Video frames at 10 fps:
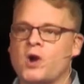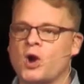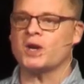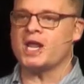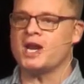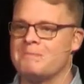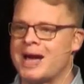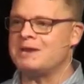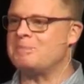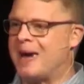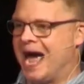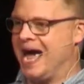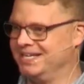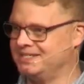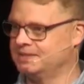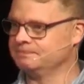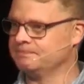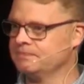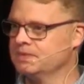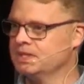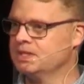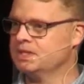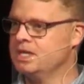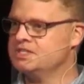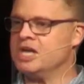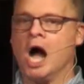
heart and our mind behind, to